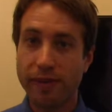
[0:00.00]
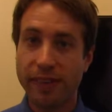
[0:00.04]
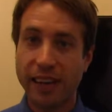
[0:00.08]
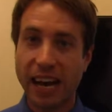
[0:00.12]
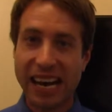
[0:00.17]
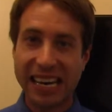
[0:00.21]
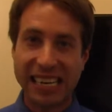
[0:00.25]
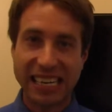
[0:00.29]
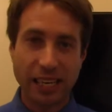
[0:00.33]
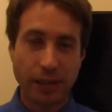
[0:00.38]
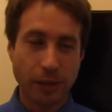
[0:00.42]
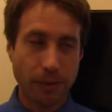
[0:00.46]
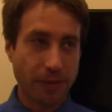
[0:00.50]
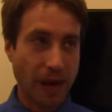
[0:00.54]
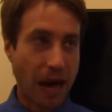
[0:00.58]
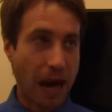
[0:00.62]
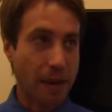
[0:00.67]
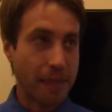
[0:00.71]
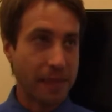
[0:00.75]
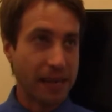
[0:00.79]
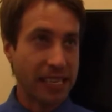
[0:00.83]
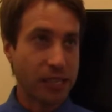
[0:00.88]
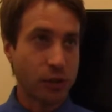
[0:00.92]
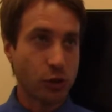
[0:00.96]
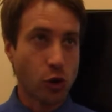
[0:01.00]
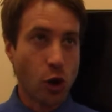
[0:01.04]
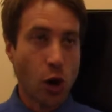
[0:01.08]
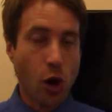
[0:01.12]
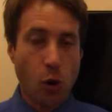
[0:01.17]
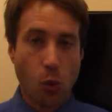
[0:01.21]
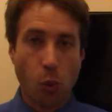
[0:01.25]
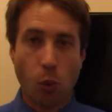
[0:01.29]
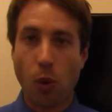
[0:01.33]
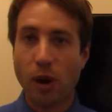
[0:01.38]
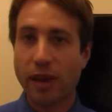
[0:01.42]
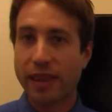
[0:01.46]
got here is
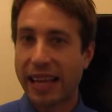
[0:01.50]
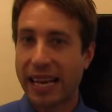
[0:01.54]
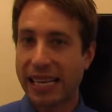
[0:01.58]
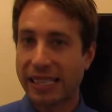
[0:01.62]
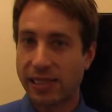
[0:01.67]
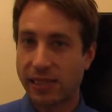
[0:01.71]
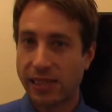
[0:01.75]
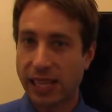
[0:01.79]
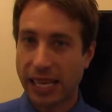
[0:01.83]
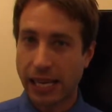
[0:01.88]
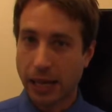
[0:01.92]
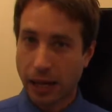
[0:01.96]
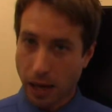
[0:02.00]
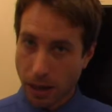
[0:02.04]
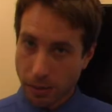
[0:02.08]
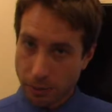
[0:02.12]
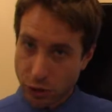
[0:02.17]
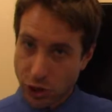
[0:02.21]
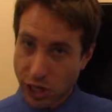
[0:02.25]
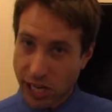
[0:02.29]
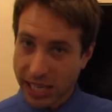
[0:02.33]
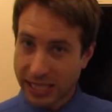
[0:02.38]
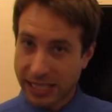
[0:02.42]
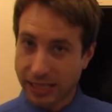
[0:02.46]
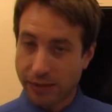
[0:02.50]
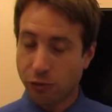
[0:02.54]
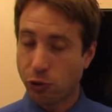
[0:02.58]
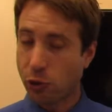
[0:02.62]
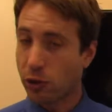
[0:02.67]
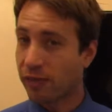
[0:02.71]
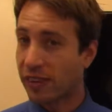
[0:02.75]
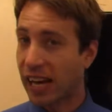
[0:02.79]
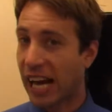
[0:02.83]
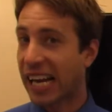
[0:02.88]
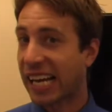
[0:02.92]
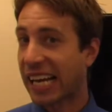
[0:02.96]
one last thing, objective
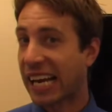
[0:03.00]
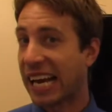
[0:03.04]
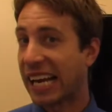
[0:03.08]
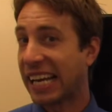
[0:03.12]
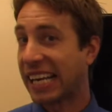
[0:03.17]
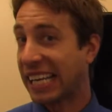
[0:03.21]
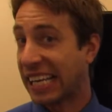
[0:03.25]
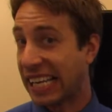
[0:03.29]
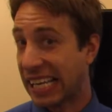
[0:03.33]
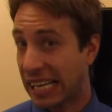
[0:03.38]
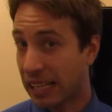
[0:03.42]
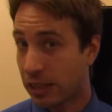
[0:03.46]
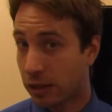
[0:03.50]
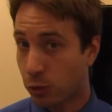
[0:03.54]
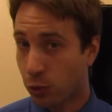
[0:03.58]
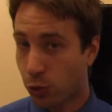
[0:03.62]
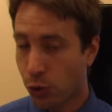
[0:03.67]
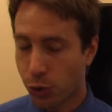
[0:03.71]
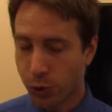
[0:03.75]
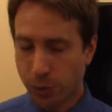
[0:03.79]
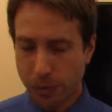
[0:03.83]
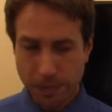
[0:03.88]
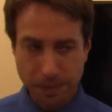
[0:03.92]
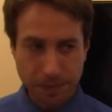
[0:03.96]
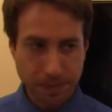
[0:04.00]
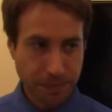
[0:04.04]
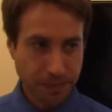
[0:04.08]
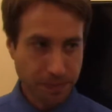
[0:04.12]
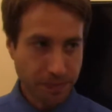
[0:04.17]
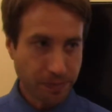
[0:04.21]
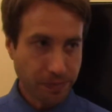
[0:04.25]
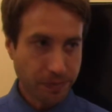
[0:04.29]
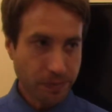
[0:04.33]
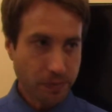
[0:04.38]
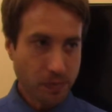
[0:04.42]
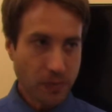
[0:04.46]
we've got to kind of get through
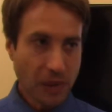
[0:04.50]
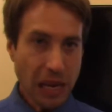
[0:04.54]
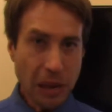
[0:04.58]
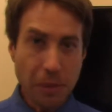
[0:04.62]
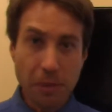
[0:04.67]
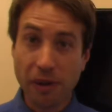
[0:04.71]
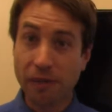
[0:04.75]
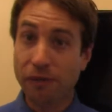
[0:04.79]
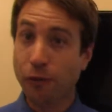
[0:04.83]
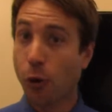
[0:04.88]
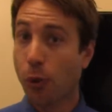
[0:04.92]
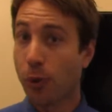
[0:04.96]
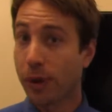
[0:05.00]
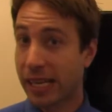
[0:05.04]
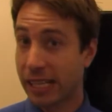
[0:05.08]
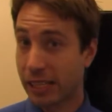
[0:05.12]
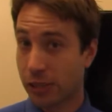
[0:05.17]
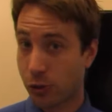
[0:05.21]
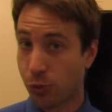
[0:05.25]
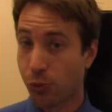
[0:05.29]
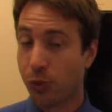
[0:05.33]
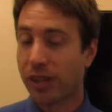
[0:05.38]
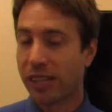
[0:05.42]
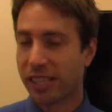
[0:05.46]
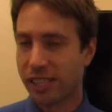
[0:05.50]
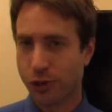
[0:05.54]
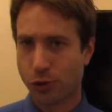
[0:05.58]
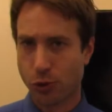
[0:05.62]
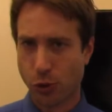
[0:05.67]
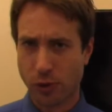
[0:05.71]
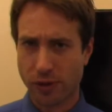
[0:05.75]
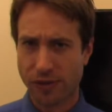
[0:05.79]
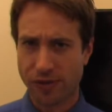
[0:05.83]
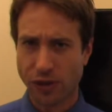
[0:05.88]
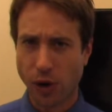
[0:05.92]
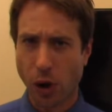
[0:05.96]
before we can really
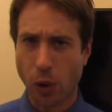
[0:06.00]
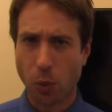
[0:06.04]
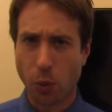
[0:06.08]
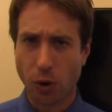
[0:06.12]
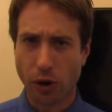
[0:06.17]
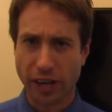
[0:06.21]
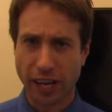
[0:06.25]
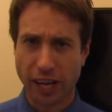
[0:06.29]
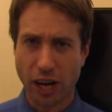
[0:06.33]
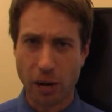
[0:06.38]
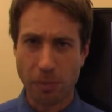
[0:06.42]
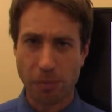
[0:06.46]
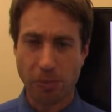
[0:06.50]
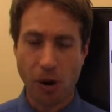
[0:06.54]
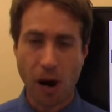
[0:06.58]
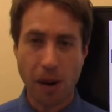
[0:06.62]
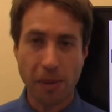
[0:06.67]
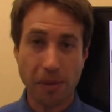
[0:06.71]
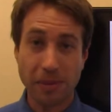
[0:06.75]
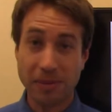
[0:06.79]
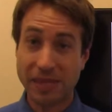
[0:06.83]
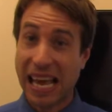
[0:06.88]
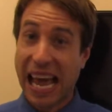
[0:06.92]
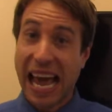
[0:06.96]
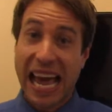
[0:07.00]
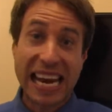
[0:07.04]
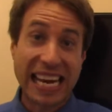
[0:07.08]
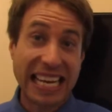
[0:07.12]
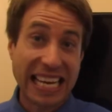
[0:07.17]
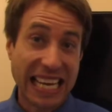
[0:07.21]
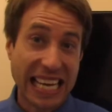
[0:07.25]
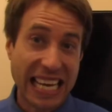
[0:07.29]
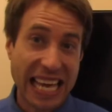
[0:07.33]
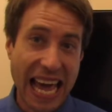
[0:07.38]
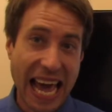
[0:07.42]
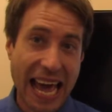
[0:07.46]
sort of start working on problems. And
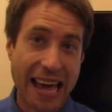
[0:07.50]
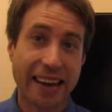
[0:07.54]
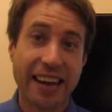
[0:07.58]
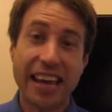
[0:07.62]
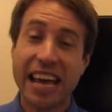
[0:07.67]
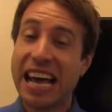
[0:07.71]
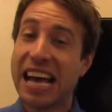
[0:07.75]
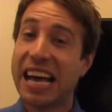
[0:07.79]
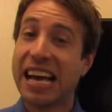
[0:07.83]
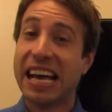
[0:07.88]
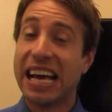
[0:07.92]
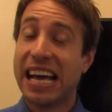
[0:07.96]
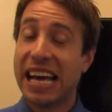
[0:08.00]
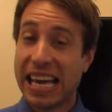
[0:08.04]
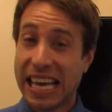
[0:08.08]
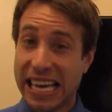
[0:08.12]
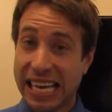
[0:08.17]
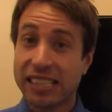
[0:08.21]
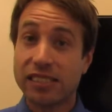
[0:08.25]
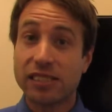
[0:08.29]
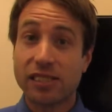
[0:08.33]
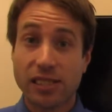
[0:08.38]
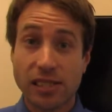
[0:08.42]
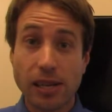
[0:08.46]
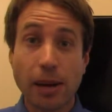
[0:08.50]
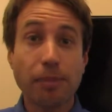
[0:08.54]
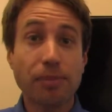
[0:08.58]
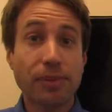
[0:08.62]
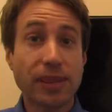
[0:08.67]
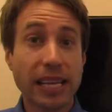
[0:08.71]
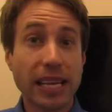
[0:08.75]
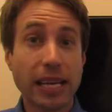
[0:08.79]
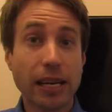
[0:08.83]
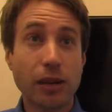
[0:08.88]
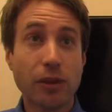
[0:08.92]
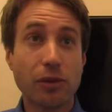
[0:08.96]
again, it's
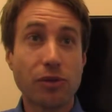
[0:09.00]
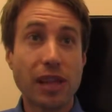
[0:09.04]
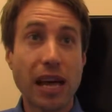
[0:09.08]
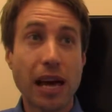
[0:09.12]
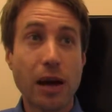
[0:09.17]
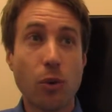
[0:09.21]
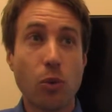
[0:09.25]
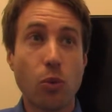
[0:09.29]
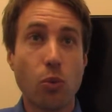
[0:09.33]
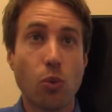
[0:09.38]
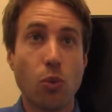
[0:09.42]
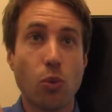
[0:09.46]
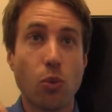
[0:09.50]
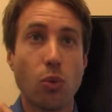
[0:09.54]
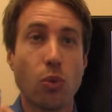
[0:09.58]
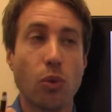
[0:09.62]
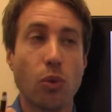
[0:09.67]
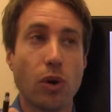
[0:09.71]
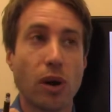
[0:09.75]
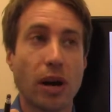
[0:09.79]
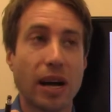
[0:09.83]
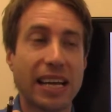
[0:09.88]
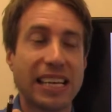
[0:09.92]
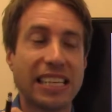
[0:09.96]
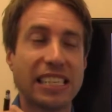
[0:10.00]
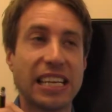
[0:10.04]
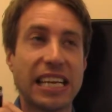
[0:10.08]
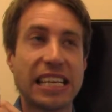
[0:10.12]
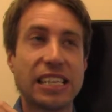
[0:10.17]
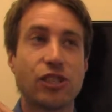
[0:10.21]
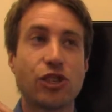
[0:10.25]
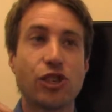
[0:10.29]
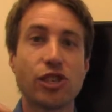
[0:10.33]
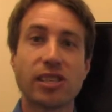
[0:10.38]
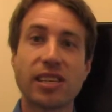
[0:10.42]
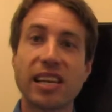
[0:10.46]
something that
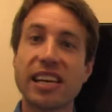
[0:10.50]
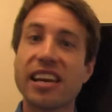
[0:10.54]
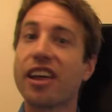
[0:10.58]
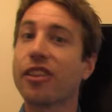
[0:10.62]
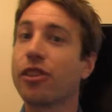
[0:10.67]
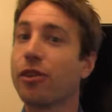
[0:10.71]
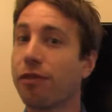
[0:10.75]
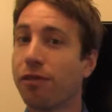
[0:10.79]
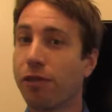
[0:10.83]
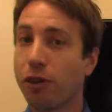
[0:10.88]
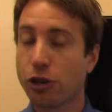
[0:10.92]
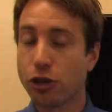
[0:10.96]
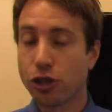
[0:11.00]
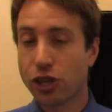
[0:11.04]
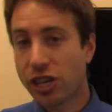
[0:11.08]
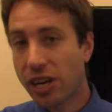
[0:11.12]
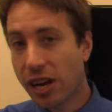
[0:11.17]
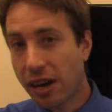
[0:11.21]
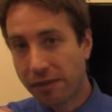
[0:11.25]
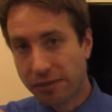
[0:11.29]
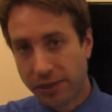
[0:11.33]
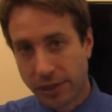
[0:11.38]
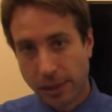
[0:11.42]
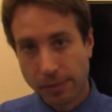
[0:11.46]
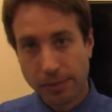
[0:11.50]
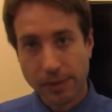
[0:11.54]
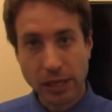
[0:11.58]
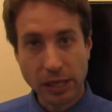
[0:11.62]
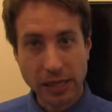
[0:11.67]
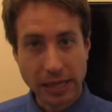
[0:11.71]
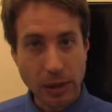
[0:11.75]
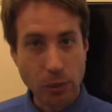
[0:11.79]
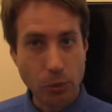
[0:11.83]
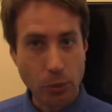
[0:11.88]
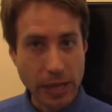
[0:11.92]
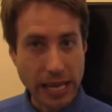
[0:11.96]
it's just another version of something
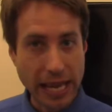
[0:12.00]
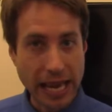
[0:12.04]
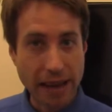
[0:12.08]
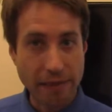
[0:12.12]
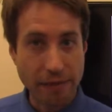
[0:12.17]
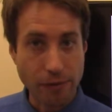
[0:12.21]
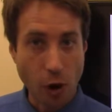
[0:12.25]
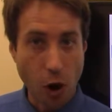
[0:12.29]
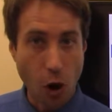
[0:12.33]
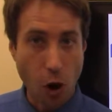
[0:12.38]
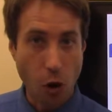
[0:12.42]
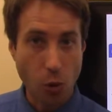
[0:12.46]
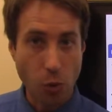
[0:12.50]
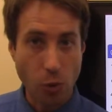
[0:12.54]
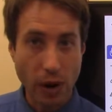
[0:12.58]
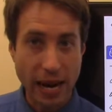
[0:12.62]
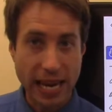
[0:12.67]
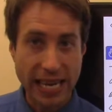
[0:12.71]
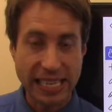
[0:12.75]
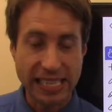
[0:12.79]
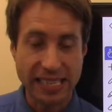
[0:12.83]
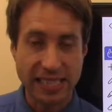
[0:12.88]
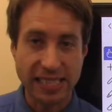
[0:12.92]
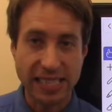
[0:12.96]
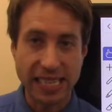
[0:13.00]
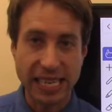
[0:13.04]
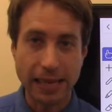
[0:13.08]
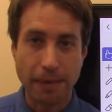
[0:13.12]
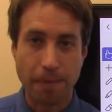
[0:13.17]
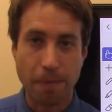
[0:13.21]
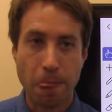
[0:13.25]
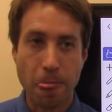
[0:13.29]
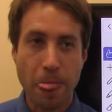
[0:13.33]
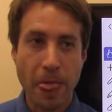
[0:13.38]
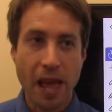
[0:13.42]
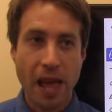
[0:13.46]
that we have already
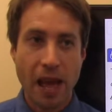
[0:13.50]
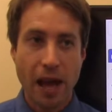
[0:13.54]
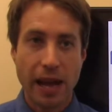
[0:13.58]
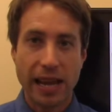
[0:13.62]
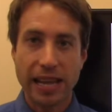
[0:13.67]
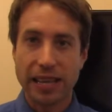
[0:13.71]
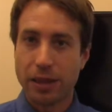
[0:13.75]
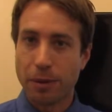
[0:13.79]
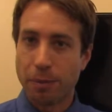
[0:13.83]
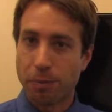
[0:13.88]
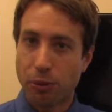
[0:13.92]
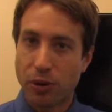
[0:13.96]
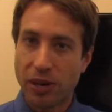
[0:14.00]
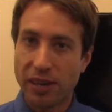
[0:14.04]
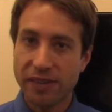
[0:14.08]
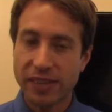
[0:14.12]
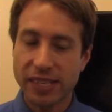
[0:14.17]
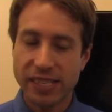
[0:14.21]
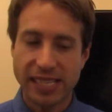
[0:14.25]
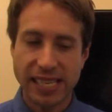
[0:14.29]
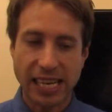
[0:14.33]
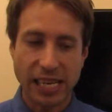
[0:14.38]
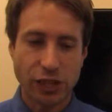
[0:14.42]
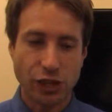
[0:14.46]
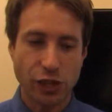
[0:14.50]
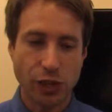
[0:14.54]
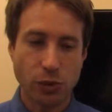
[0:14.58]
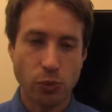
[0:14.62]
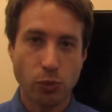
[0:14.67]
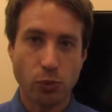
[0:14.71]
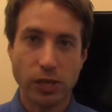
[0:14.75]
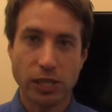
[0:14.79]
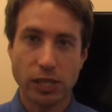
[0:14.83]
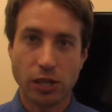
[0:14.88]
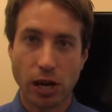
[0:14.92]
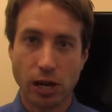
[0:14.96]
seen. In the previous section,
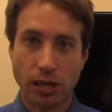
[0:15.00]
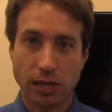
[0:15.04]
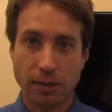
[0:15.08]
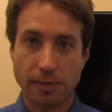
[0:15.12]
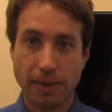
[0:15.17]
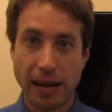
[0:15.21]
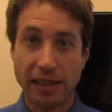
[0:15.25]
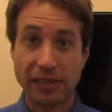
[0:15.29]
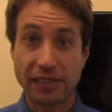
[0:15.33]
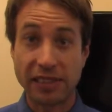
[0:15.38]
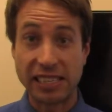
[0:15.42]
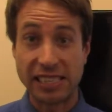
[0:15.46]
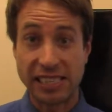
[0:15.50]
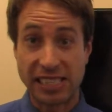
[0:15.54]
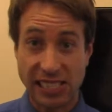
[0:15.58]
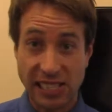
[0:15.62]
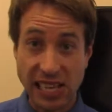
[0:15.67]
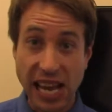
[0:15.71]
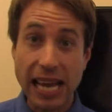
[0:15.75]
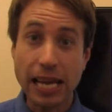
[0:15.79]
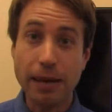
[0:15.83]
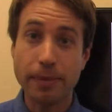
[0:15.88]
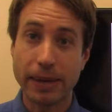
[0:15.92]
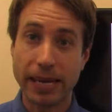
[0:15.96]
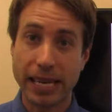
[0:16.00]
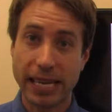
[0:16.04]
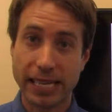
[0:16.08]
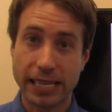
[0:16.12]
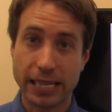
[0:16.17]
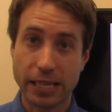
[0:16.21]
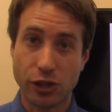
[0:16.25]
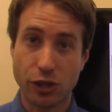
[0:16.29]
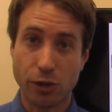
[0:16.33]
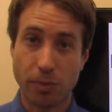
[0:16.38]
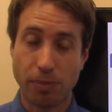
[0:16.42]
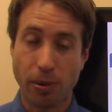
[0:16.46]
we talked about the segment
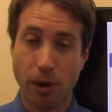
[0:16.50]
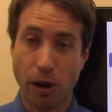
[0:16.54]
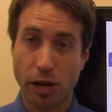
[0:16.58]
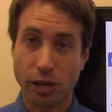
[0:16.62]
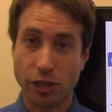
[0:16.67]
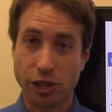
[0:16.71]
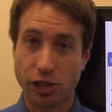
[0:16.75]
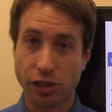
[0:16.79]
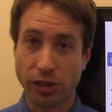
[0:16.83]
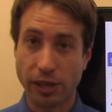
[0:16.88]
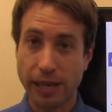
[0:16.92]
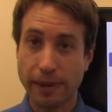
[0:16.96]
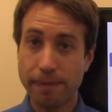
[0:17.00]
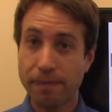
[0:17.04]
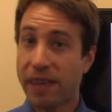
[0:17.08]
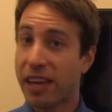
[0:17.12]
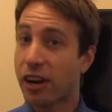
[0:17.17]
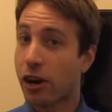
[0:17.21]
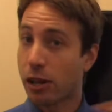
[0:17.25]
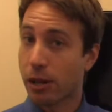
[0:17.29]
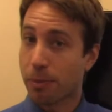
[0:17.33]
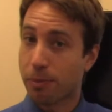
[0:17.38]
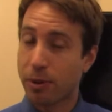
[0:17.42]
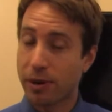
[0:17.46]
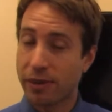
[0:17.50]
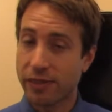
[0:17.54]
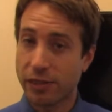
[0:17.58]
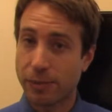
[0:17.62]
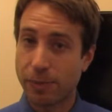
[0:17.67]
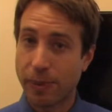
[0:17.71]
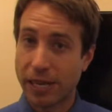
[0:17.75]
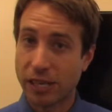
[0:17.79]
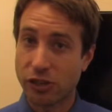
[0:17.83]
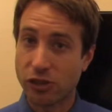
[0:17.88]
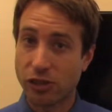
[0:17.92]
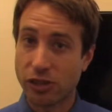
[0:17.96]
addition postulate, and on the previous
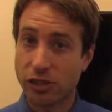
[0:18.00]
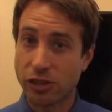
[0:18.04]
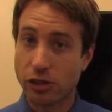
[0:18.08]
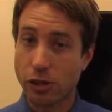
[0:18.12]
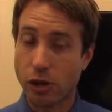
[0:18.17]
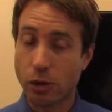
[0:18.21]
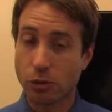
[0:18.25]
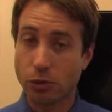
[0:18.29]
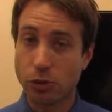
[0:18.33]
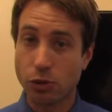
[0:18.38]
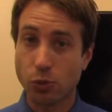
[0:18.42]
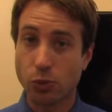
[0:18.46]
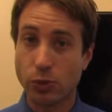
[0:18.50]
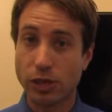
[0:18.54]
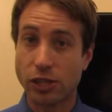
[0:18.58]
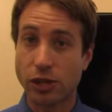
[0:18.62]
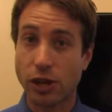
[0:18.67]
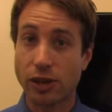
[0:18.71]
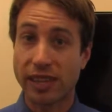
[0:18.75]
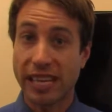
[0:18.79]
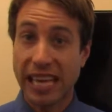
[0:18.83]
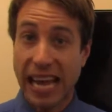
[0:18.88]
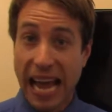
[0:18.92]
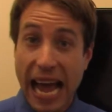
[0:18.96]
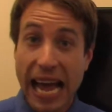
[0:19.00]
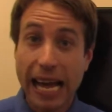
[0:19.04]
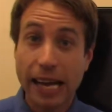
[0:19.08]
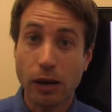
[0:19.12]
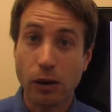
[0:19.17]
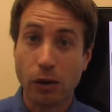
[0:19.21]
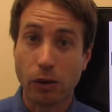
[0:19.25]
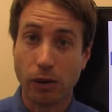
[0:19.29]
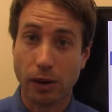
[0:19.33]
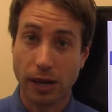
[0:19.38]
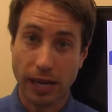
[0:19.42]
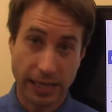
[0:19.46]
page of these notes, we saw the
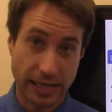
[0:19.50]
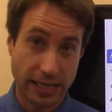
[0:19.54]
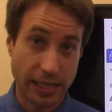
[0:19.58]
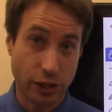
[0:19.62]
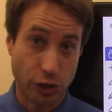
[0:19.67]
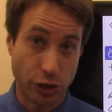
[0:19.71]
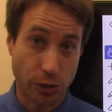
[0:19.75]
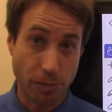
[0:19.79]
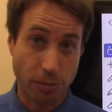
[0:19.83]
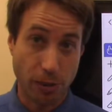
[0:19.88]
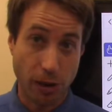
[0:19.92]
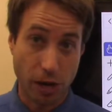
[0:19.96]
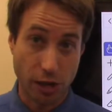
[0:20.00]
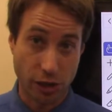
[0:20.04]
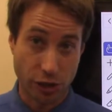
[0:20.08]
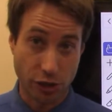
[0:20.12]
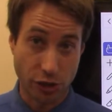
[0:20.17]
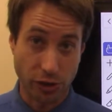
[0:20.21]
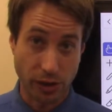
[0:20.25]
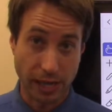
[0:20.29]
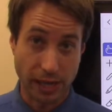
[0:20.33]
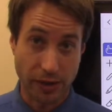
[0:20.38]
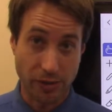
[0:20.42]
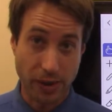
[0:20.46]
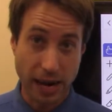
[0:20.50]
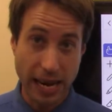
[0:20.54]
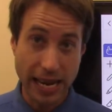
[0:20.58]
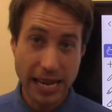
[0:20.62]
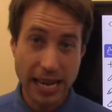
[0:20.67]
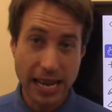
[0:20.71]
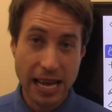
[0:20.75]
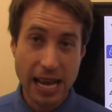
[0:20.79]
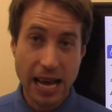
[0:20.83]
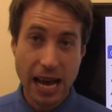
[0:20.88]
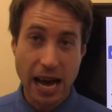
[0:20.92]
angle addition postulate, right?